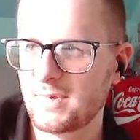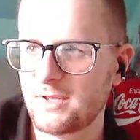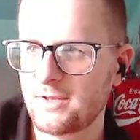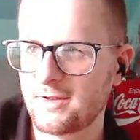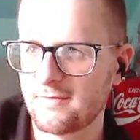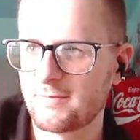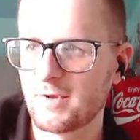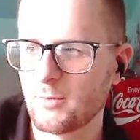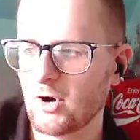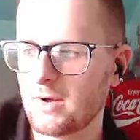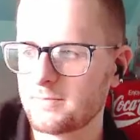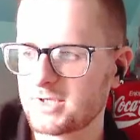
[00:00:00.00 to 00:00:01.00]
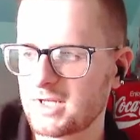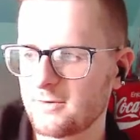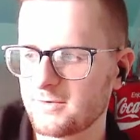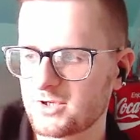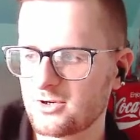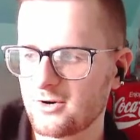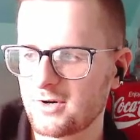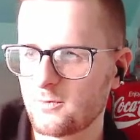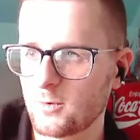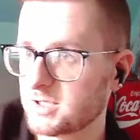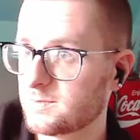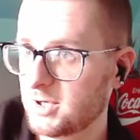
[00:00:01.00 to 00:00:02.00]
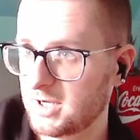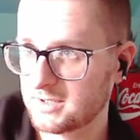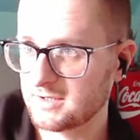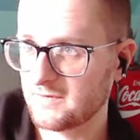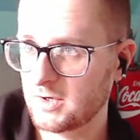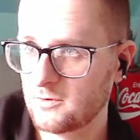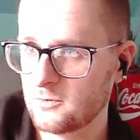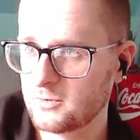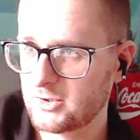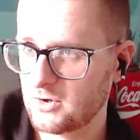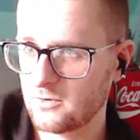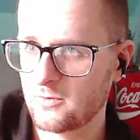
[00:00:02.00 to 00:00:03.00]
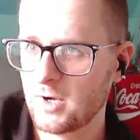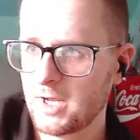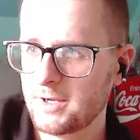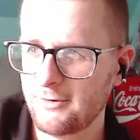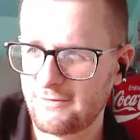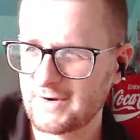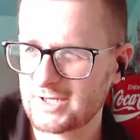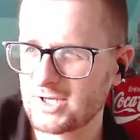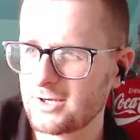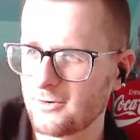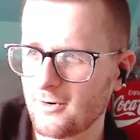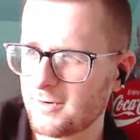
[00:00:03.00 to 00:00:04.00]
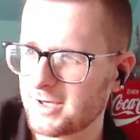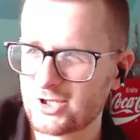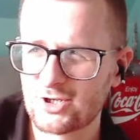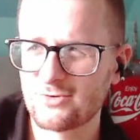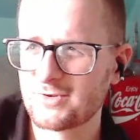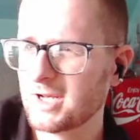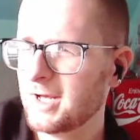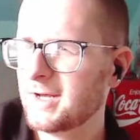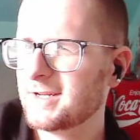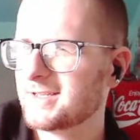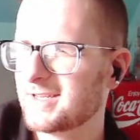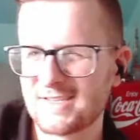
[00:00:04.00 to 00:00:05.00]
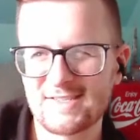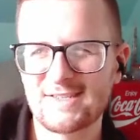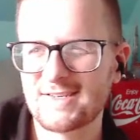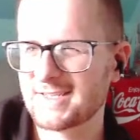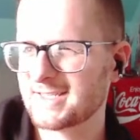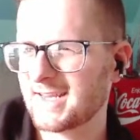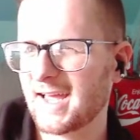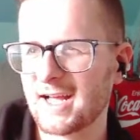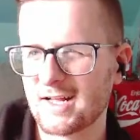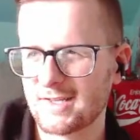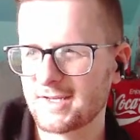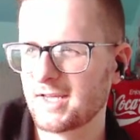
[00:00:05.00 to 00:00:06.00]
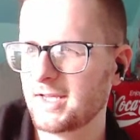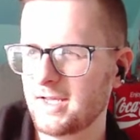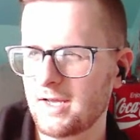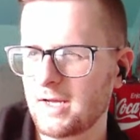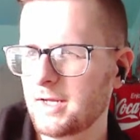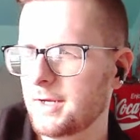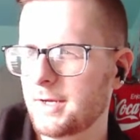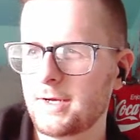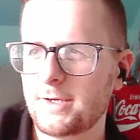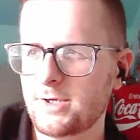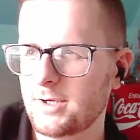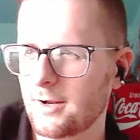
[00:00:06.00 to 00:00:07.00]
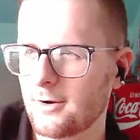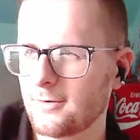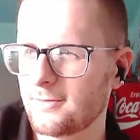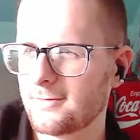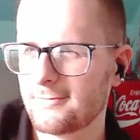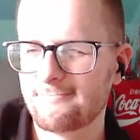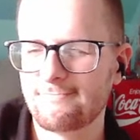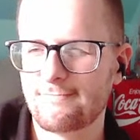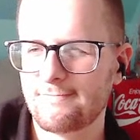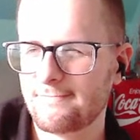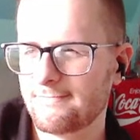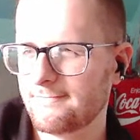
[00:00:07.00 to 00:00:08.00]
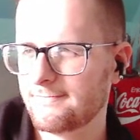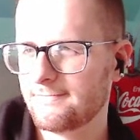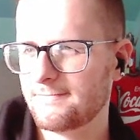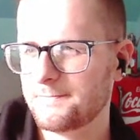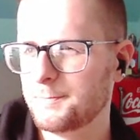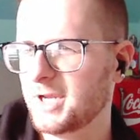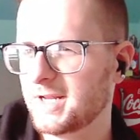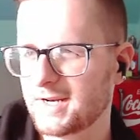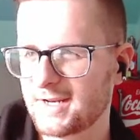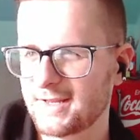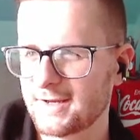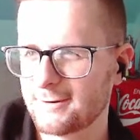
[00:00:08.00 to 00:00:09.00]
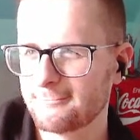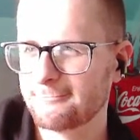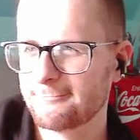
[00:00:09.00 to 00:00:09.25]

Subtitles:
the problems that were started was because of you. So you fixing your own issues doesn't exactly, you know, mean anything.